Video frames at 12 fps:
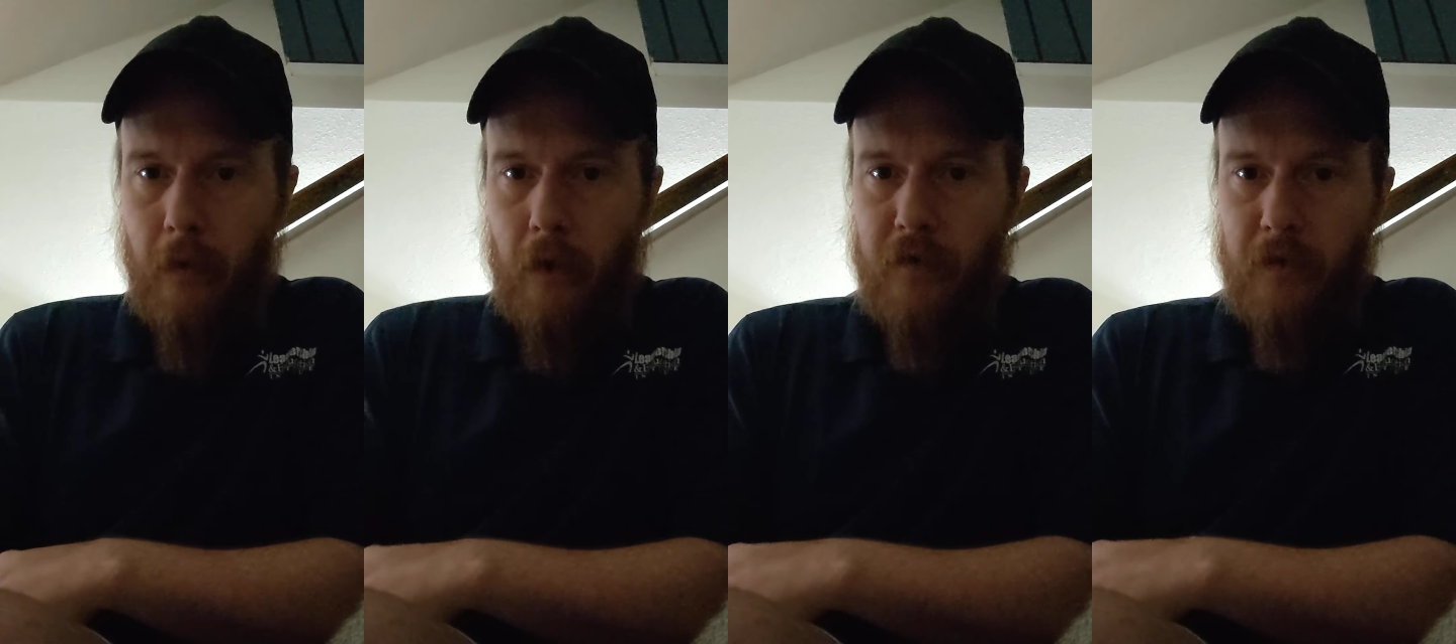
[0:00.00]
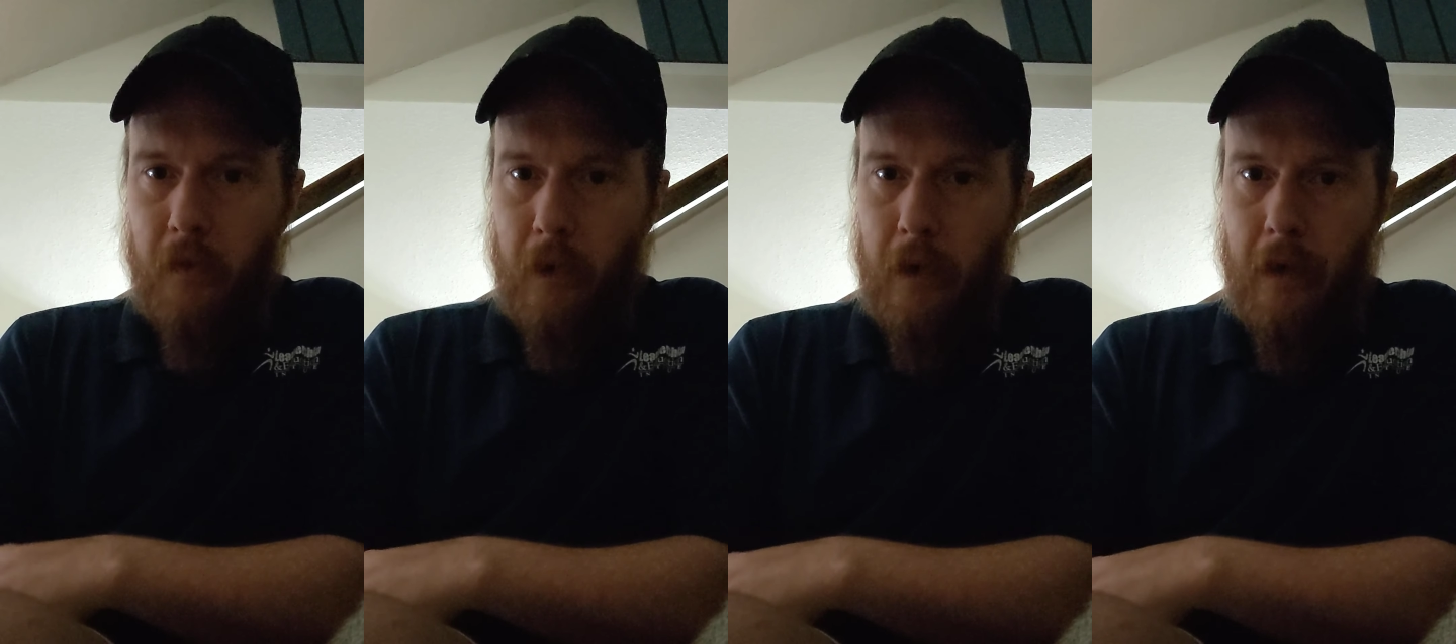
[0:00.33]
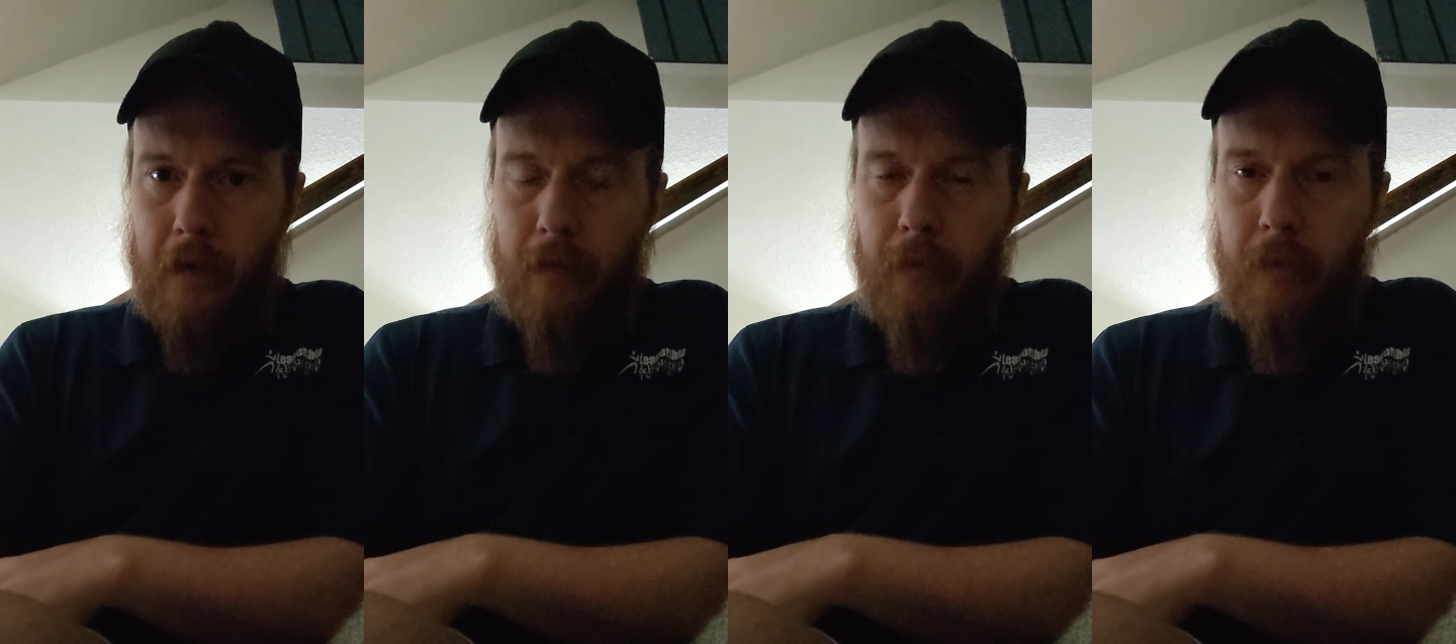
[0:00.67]
largely
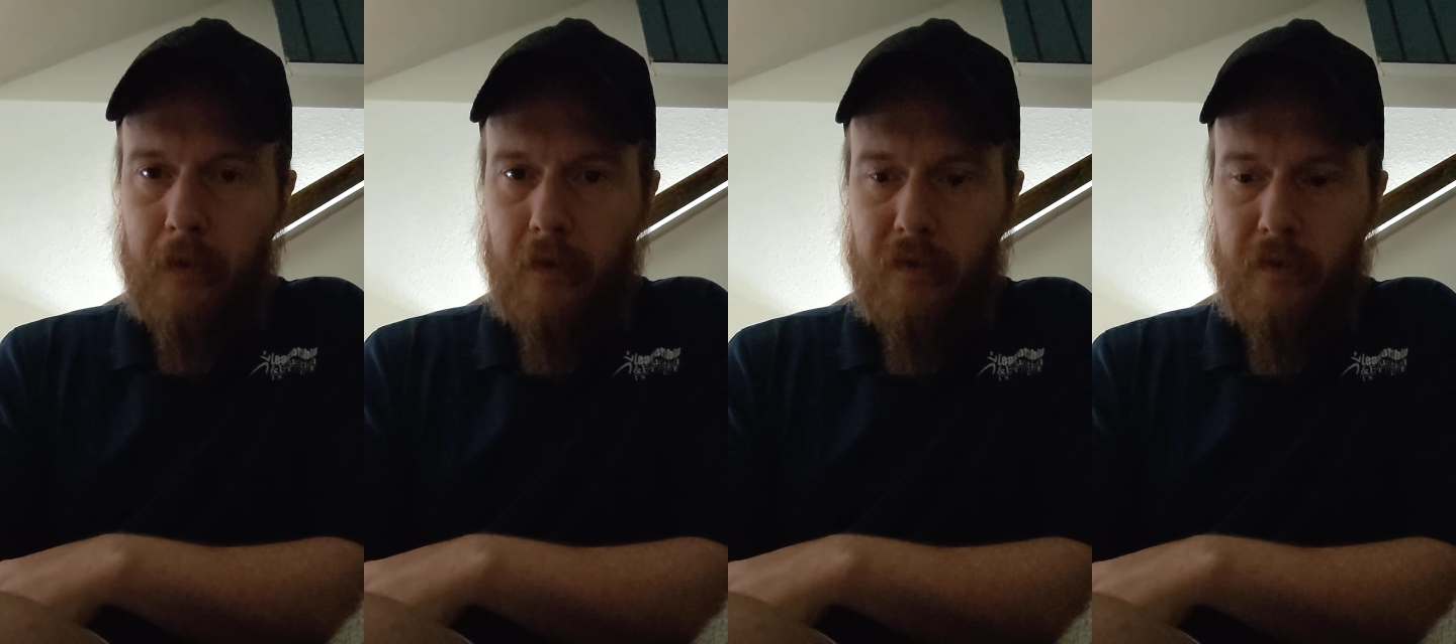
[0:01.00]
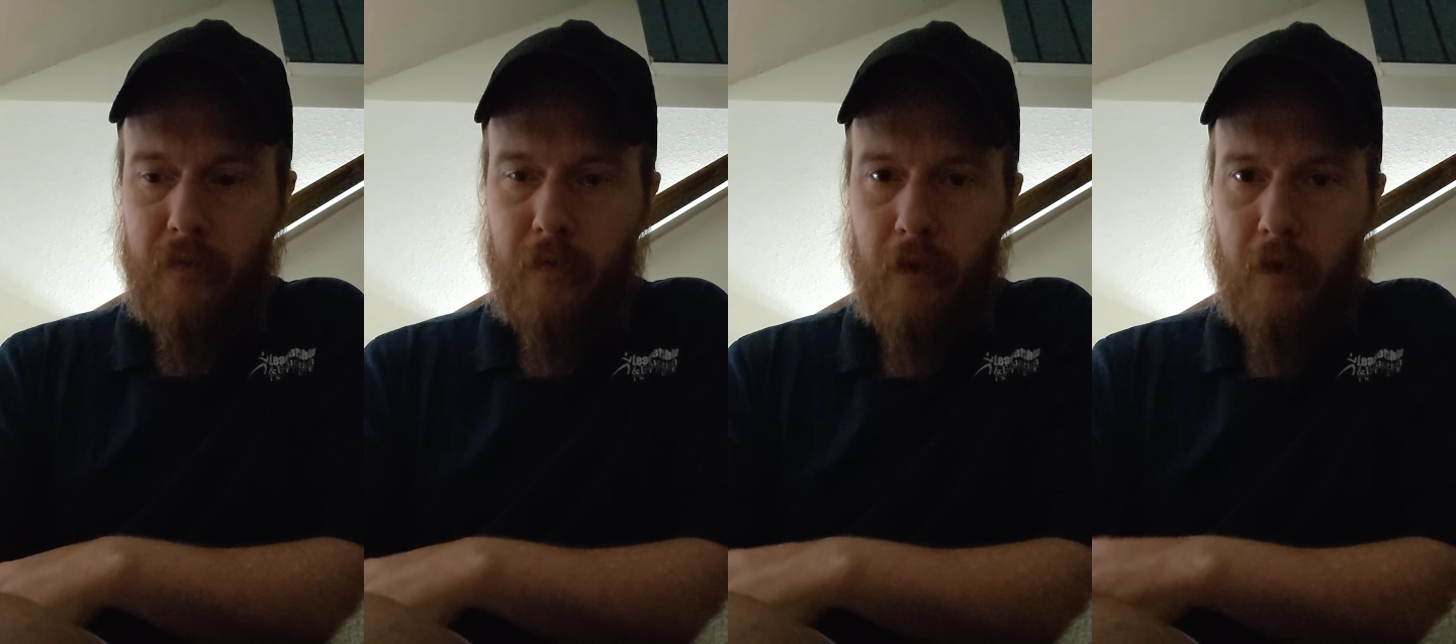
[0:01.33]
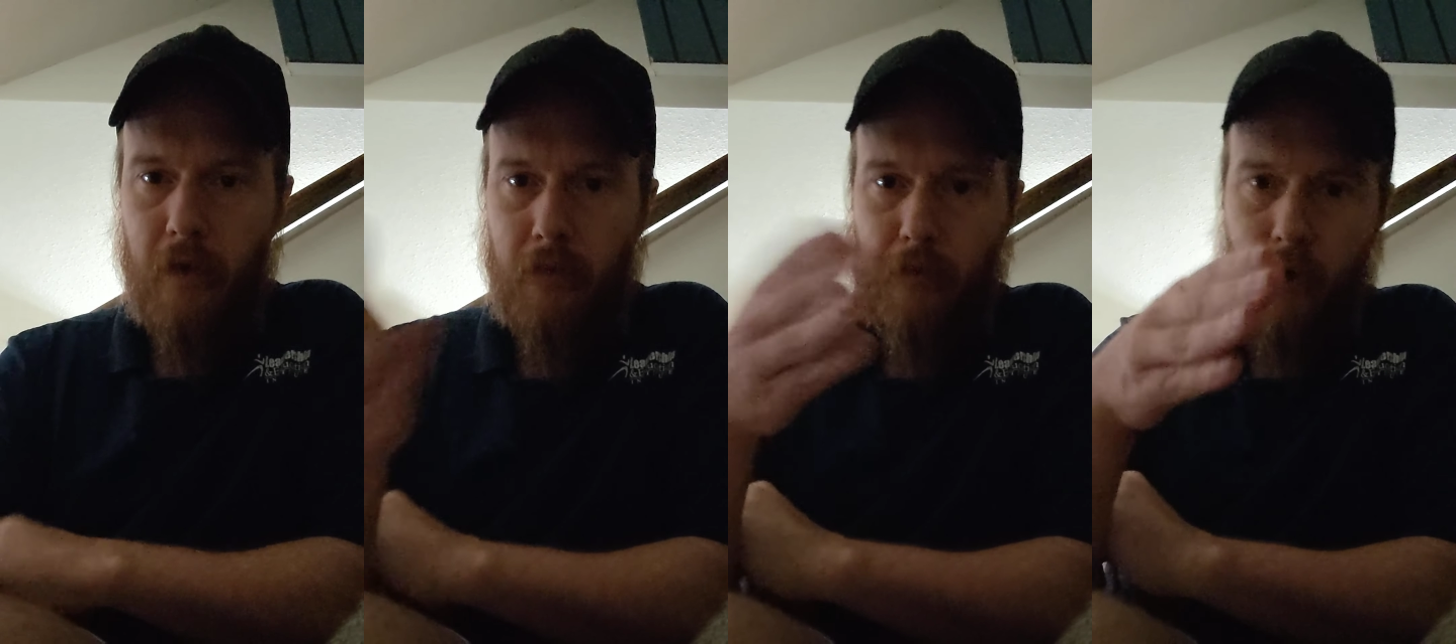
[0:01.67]
why, because of
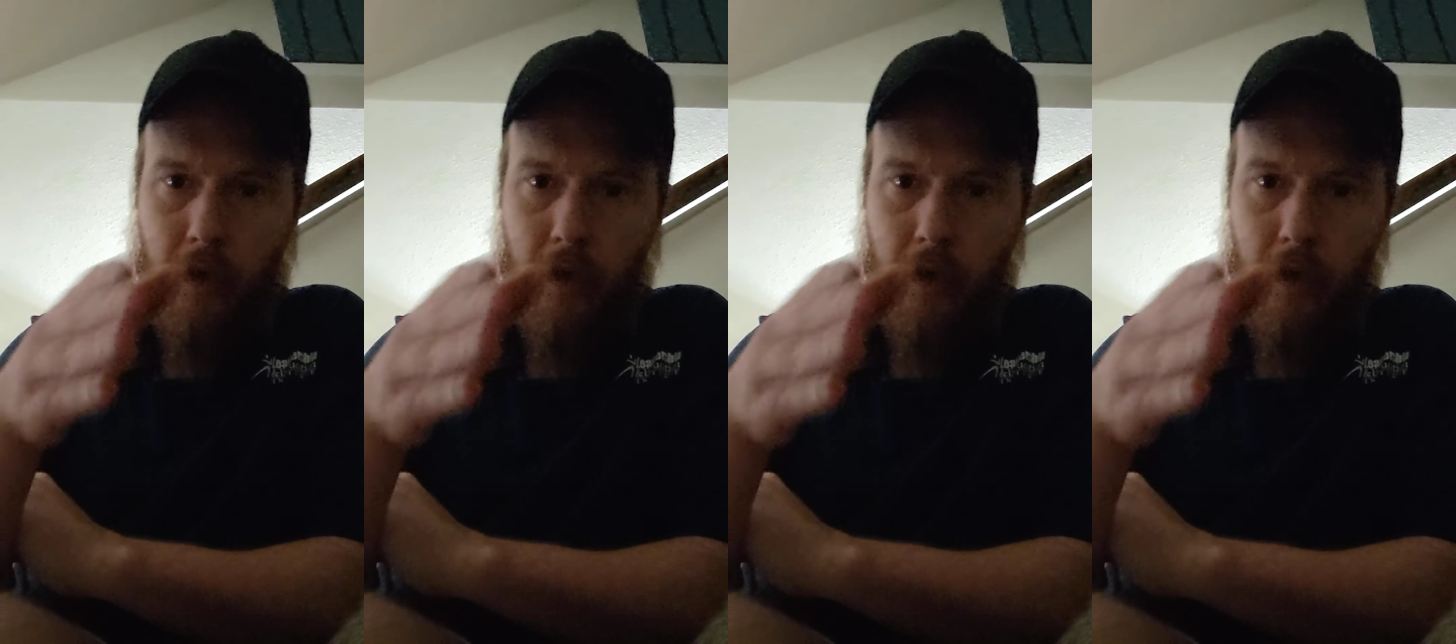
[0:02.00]
the